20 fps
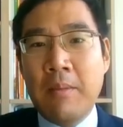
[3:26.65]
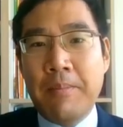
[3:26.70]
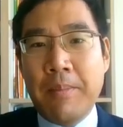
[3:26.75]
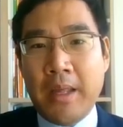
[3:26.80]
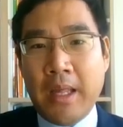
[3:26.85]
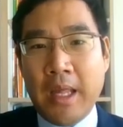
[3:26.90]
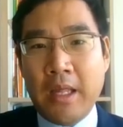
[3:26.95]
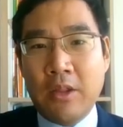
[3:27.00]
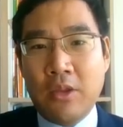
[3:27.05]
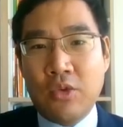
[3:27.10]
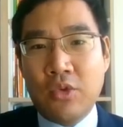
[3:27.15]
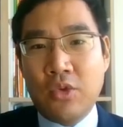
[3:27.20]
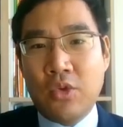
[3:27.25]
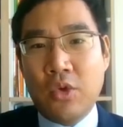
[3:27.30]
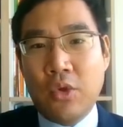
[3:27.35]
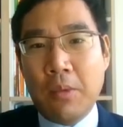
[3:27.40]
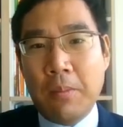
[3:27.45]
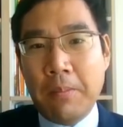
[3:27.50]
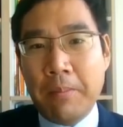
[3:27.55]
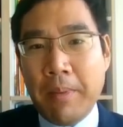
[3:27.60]
begin
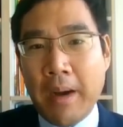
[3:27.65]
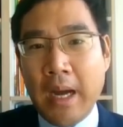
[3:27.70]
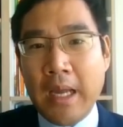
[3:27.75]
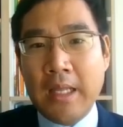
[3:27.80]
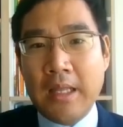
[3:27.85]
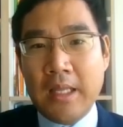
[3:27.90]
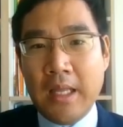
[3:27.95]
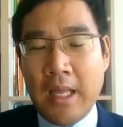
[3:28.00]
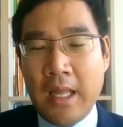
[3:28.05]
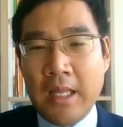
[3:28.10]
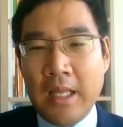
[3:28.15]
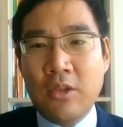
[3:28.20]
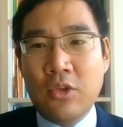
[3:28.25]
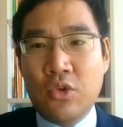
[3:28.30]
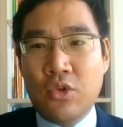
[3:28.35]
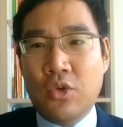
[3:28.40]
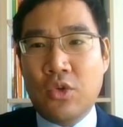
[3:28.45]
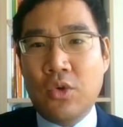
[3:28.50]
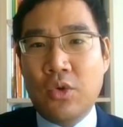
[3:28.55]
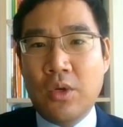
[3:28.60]
to bite
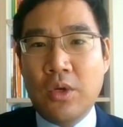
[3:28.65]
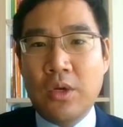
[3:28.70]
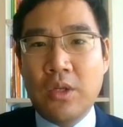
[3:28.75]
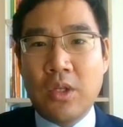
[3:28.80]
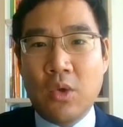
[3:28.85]
into